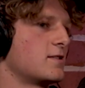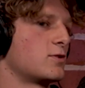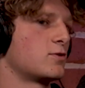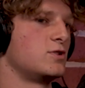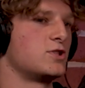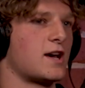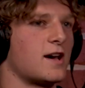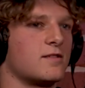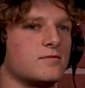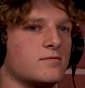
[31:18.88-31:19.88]
good
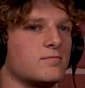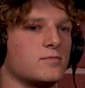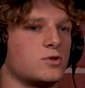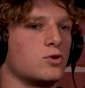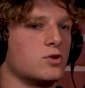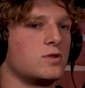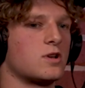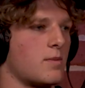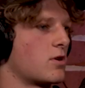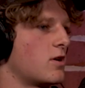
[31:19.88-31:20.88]
chat, good
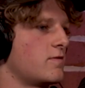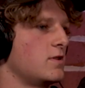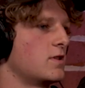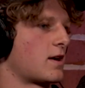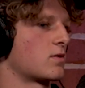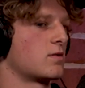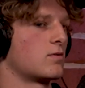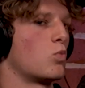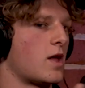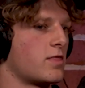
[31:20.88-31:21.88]
cup of coffee, like
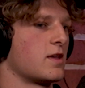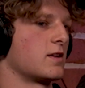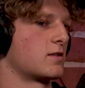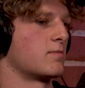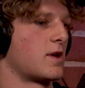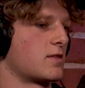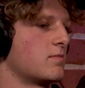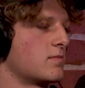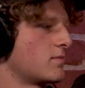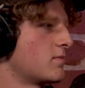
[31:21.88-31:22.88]
one thing can make them